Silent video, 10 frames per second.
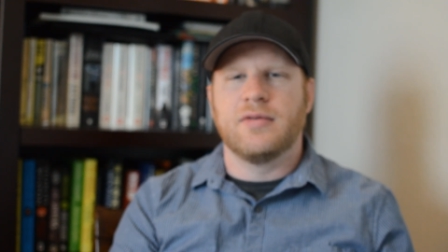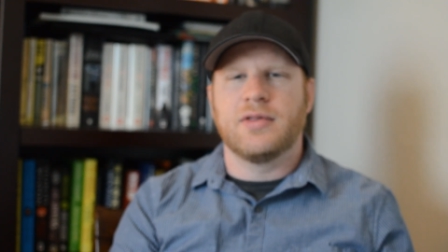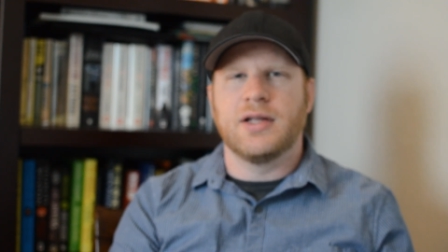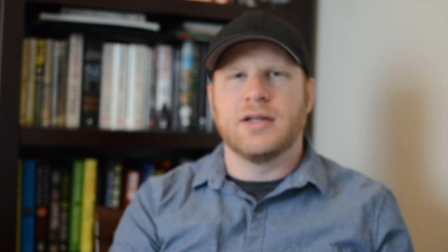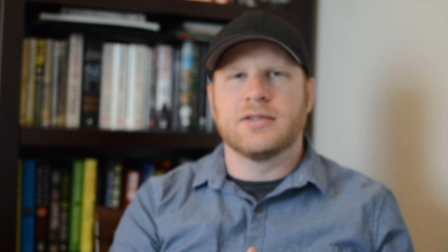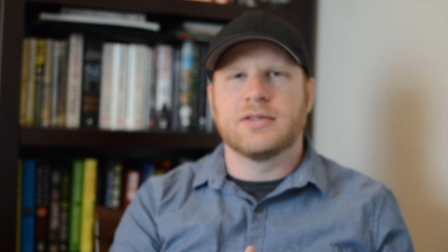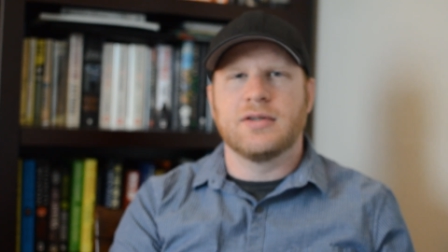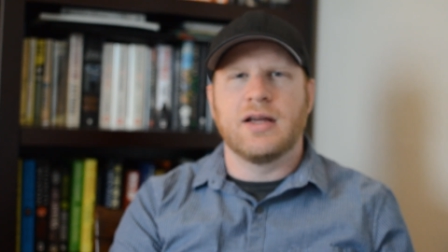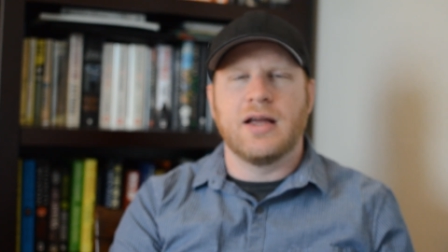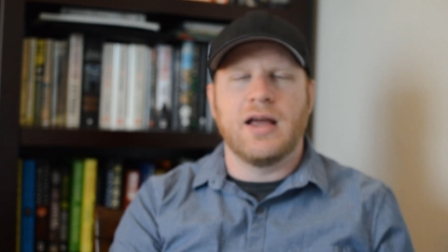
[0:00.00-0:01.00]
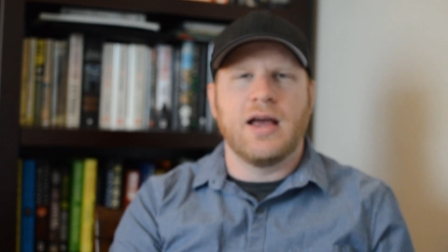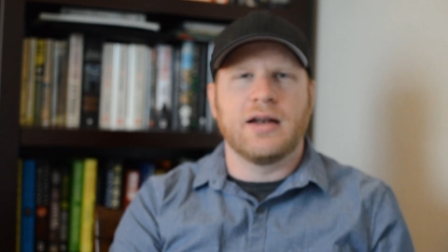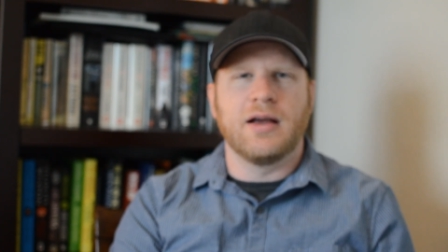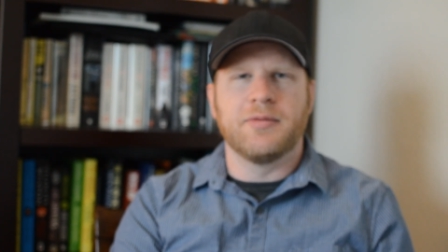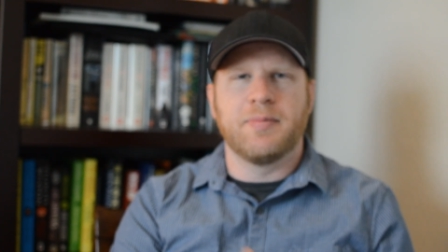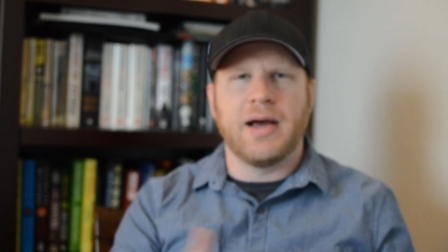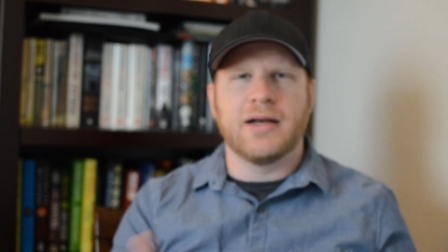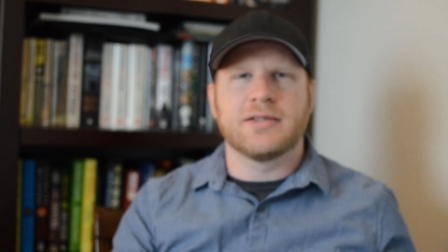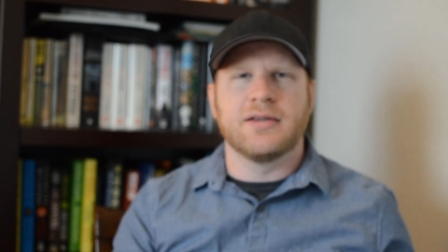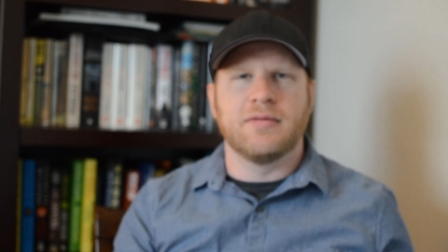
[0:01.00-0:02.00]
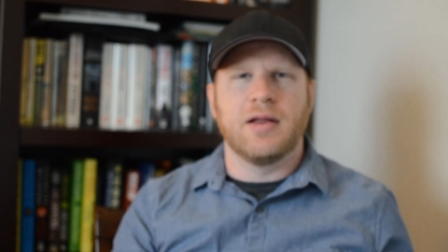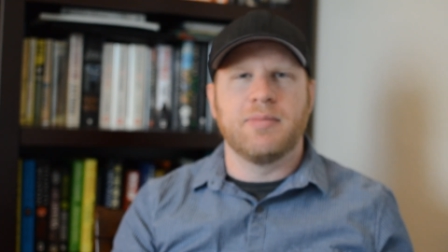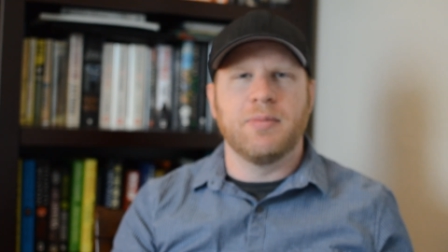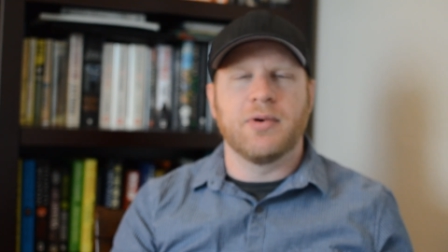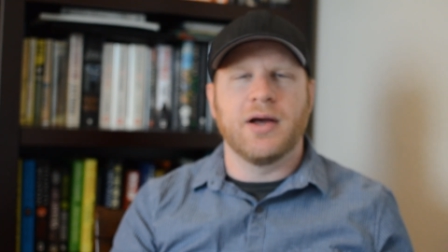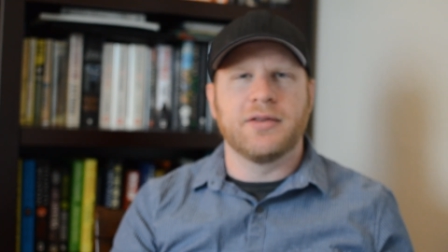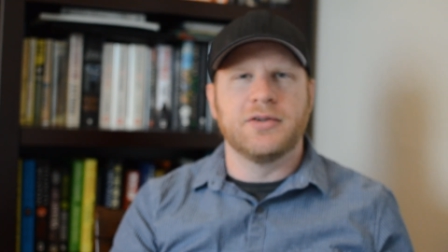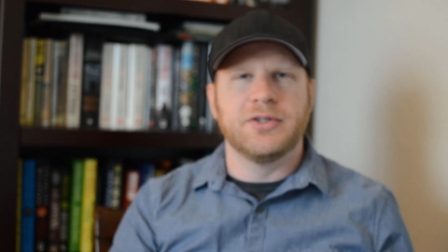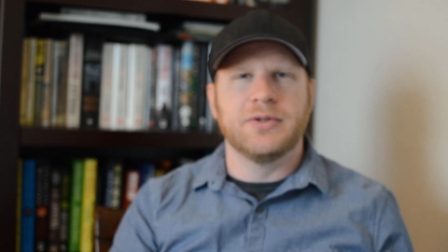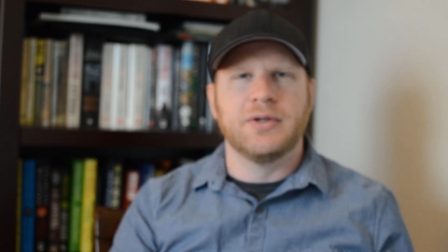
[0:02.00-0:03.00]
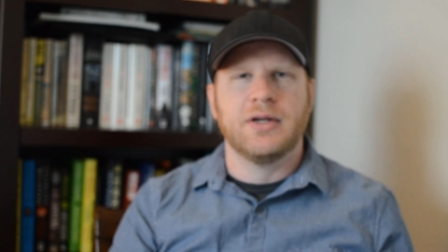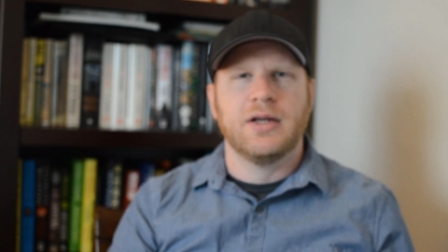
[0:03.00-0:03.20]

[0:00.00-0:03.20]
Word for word: things ha- had come to pass and, and people got their due.